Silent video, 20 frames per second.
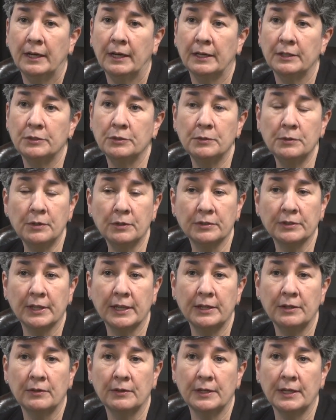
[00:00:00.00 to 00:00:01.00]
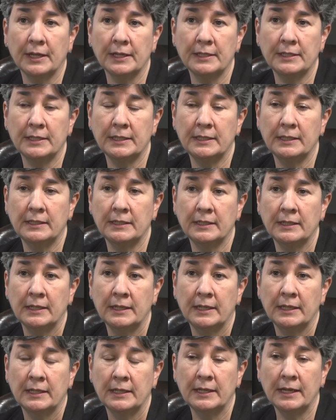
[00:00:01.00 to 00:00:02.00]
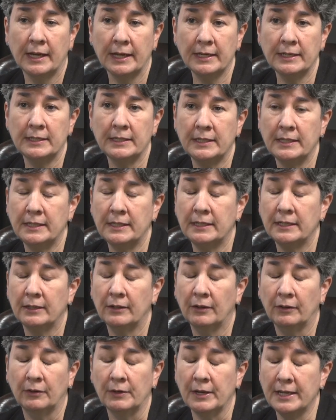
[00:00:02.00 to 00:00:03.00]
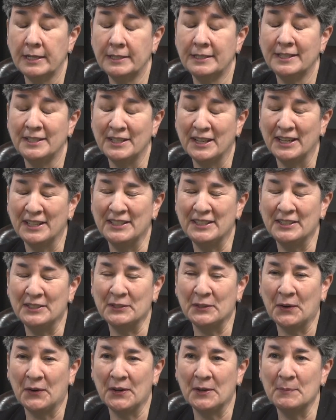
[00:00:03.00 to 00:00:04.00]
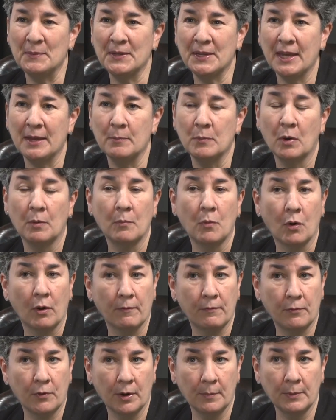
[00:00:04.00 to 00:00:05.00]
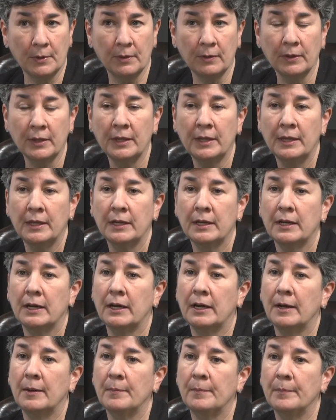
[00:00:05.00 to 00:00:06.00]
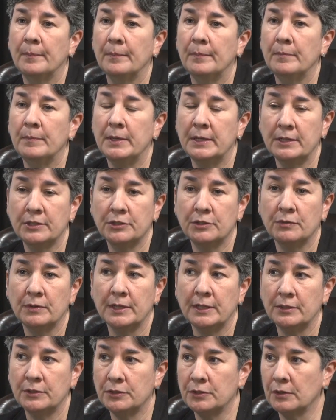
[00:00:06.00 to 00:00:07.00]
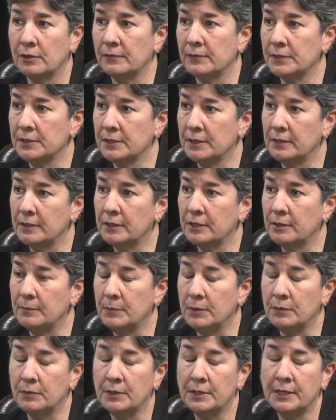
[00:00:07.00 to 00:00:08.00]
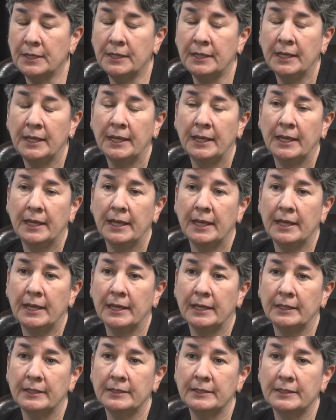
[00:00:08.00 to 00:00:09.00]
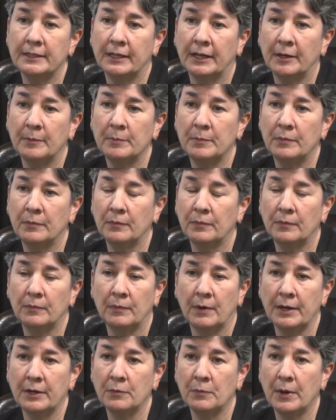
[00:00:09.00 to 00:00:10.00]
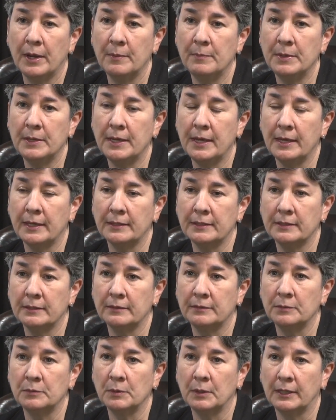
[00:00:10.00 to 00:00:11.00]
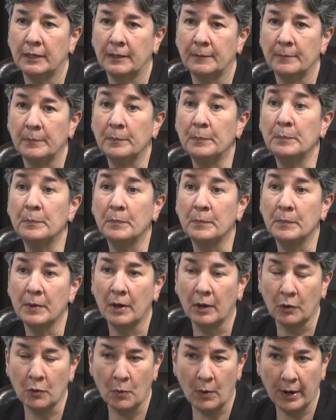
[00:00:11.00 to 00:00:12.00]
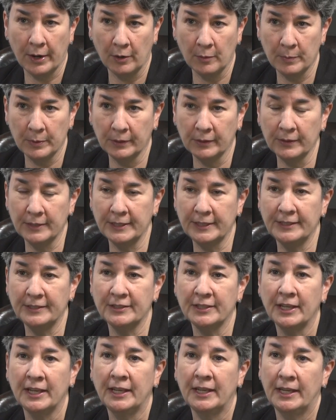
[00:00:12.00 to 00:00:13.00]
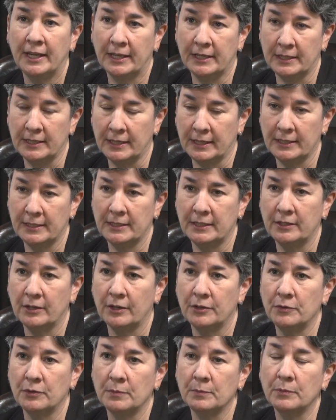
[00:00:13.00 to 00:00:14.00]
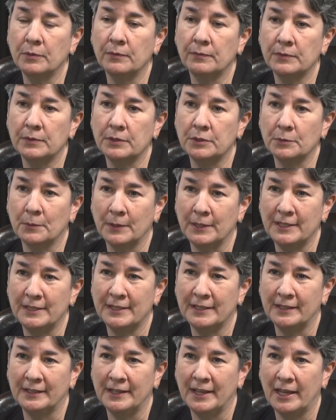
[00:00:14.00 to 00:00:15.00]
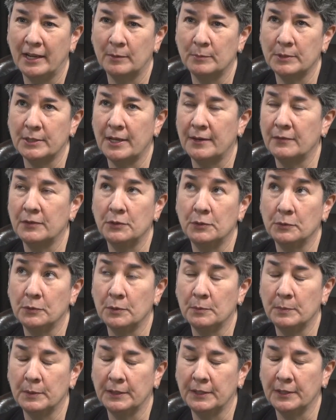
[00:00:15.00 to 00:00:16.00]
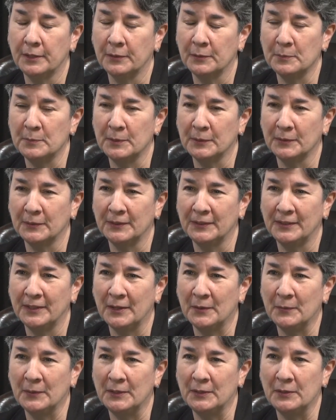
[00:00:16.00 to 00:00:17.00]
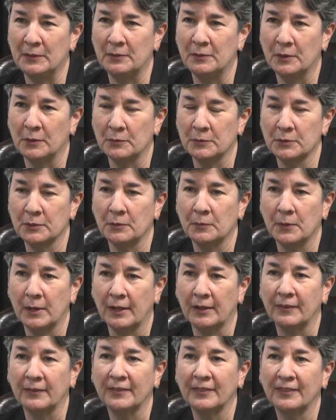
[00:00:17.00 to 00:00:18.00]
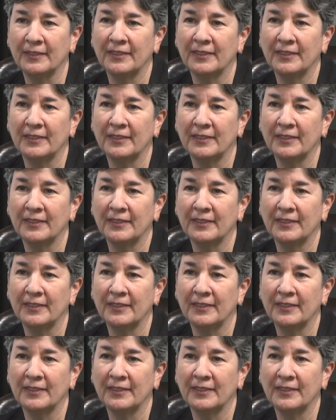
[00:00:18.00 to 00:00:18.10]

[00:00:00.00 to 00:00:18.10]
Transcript: Uh, two years later, in 1990 or 1890, sorry, it became a more formal um, ministry and service in the community and um, right away began to um, acquire buildings. And in 1900, moved to 2010 Adams Avenue, the big yellow building that we know so well.